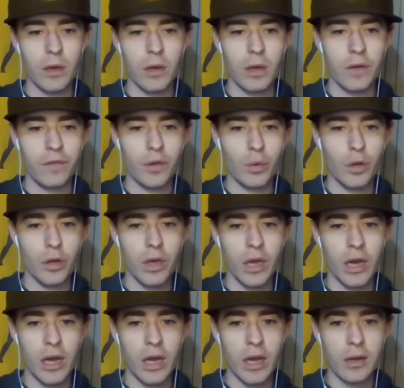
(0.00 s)
If you look
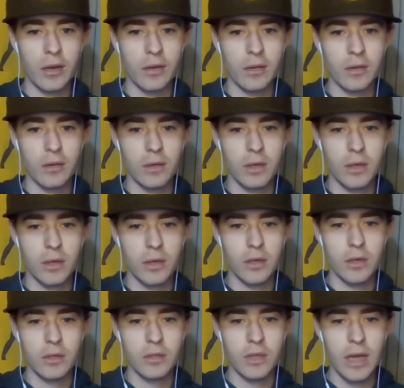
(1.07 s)
at
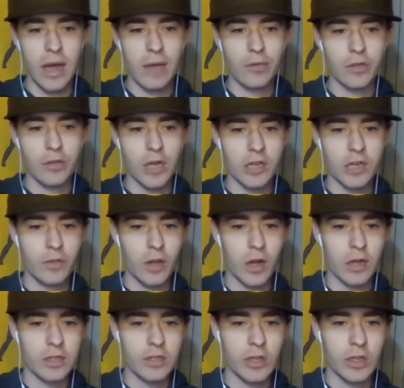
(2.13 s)
his average exit
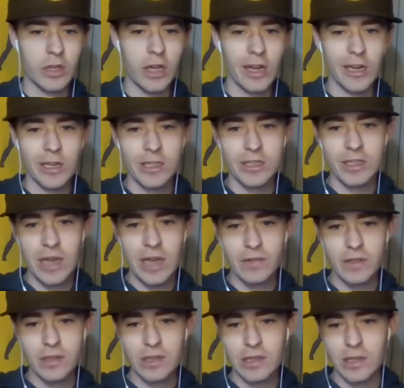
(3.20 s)
velocity,
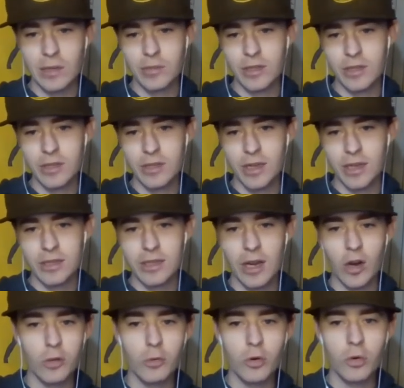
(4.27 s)
87, I mean, it's not
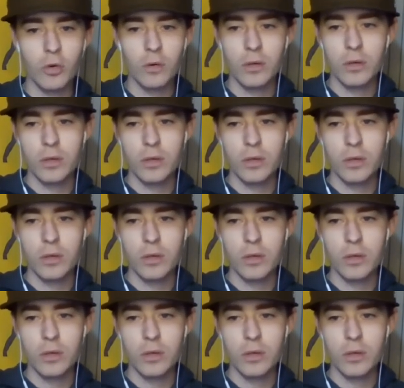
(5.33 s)
terrible.